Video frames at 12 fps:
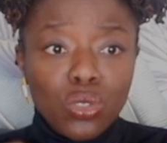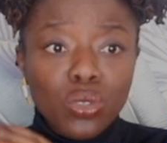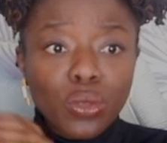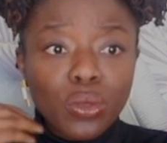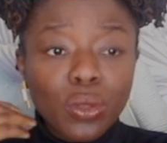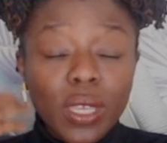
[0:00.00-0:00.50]

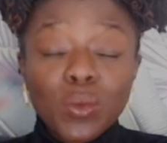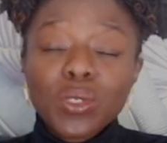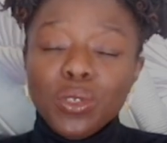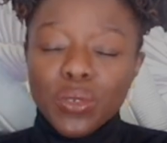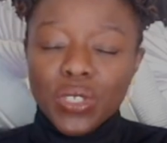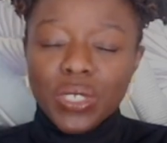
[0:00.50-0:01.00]
It was a
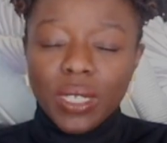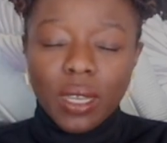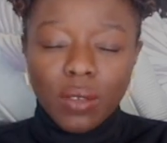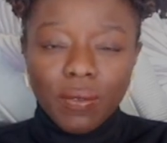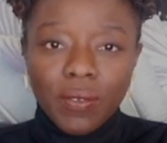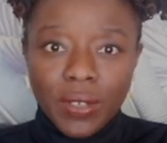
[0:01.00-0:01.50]
Christian
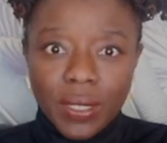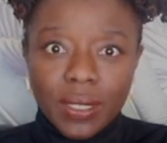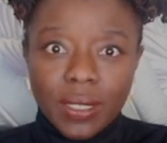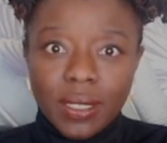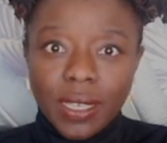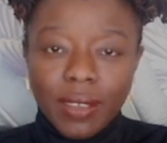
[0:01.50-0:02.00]

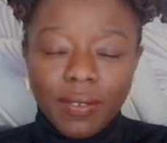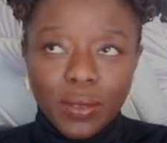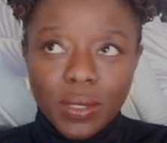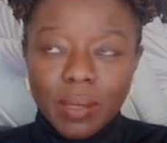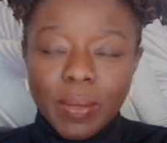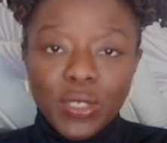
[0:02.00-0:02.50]
conference, I
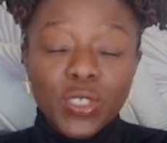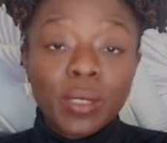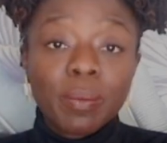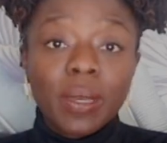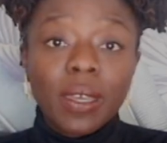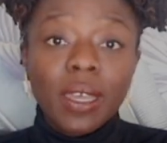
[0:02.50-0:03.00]
forgot to mention,
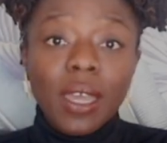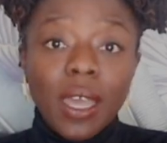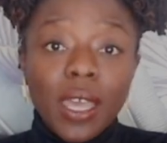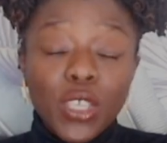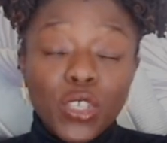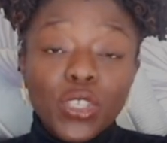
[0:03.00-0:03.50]
but
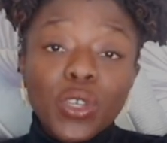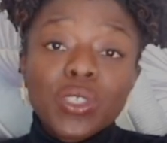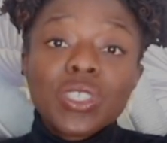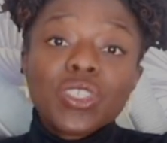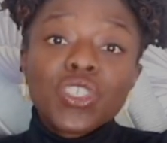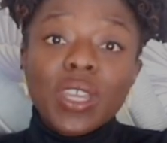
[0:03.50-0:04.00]
you could go to
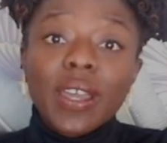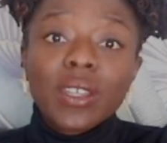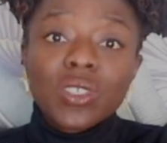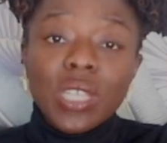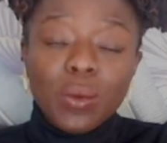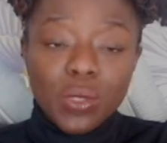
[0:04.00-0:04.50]
the
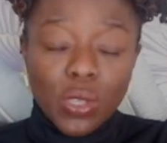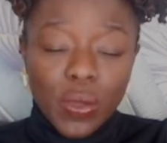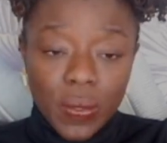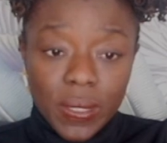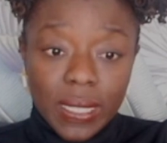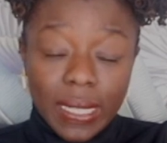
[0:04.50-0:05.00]
church that was
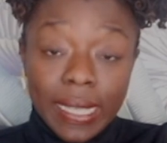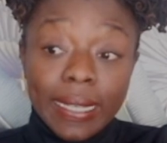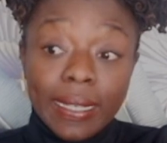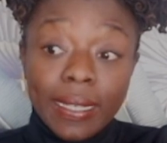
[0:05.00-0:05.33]
hosting it